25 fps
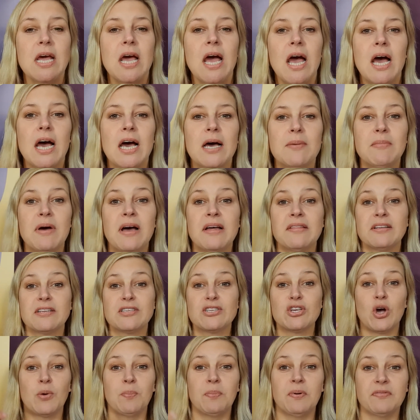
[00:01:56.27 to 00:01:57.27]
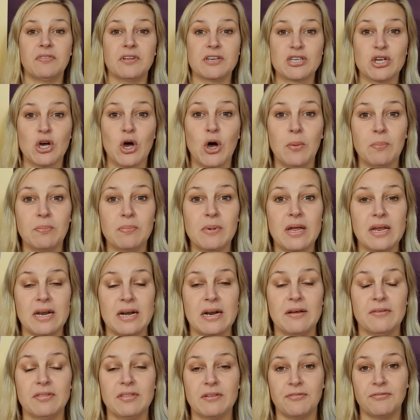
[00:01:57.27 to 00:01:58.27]
at the top of the top, you know,
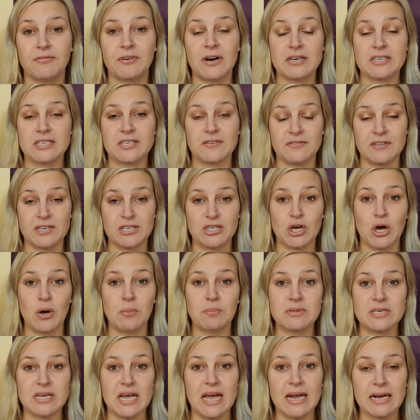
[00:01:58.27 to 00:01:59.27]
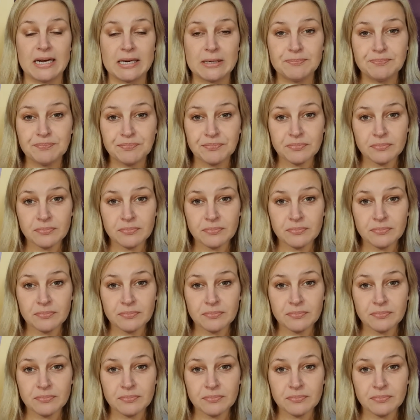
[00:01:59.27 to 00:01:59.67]
at the front of the top deck,